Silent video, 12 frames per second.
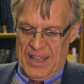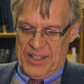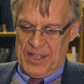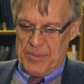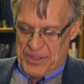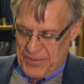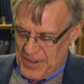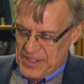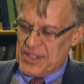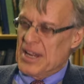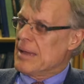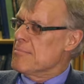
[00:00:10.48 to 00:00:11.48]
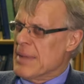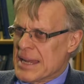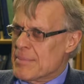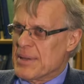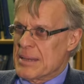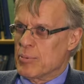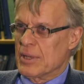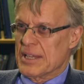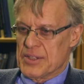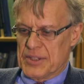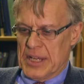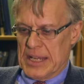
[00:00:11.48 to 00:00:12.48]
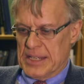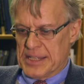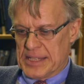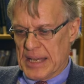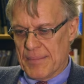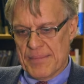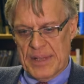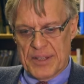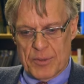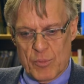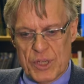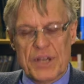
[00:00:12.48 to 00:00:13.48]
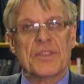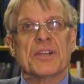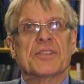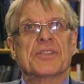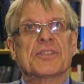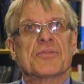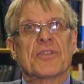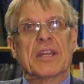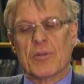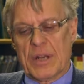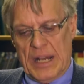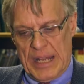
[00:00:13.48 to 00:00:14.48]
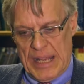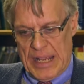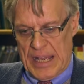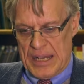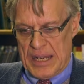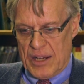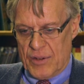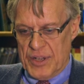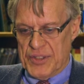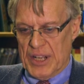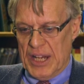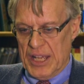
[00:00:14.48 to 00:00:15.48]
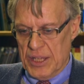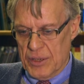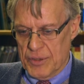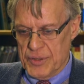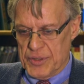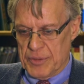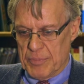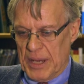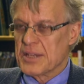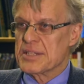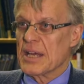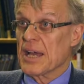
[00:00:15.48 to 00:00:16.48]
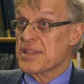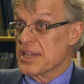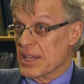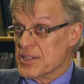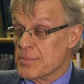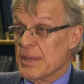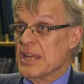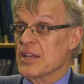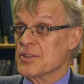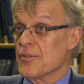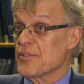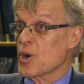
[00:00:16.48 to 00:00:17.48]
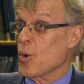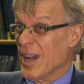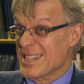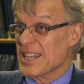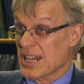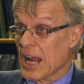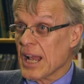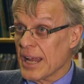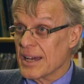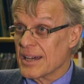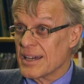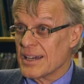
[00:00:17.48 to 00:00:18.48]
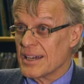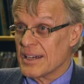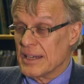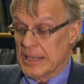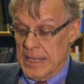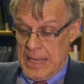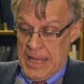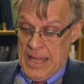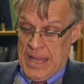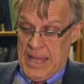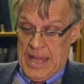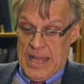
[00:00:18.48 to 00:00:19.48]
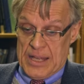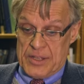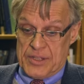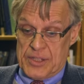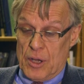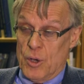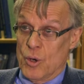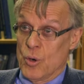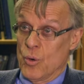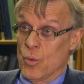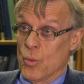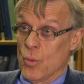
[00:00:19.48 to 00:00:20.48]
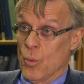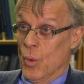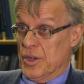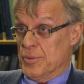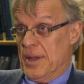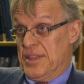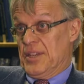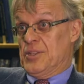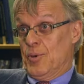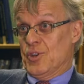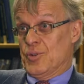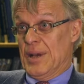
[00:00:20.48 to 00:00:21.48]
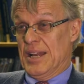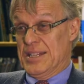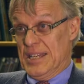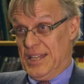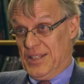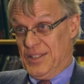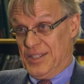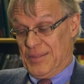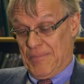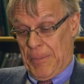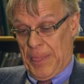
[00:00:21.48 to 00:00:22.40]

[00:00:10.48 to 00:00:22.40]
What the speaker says: seems to fascinate many people these days. It's a word that's frequently and increasingly used, but I think its meaning is often quite unclear. So what do I think spirituality is?